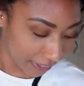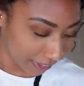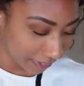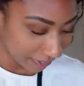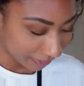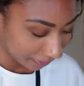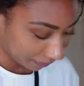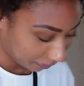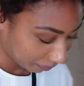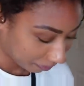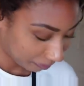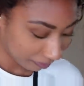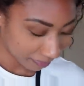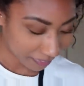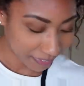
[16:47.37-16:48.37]
Look it up.
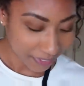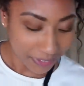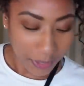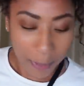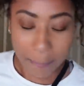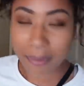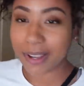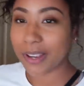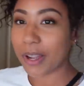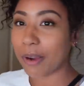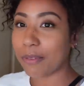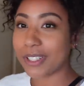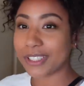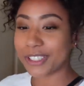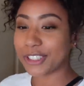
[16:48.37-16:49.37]
Please. But I
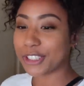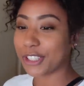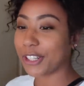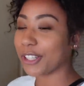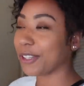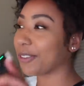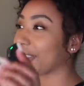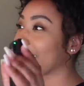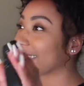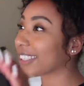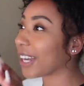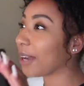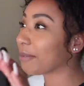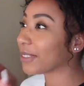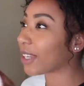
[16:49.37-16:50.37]
wanted to show you, this
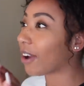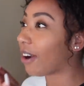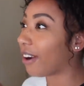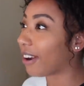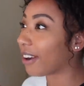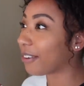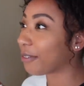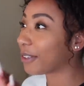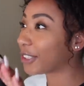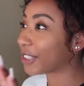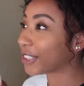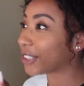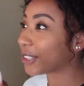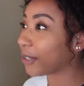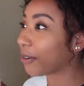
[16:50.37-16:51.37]
comes off, which
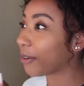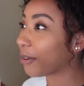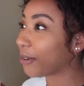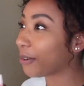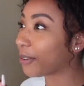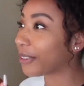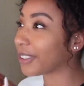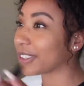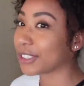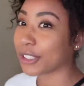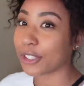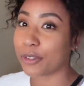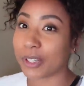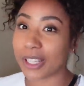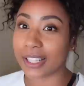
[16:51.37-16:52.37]
is so cool. So
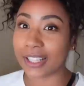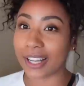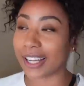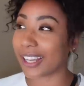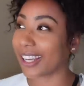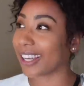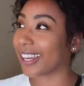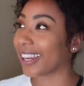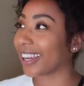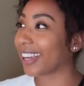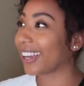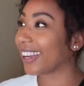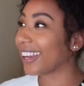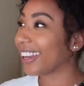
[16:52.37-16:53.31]
you can like... No!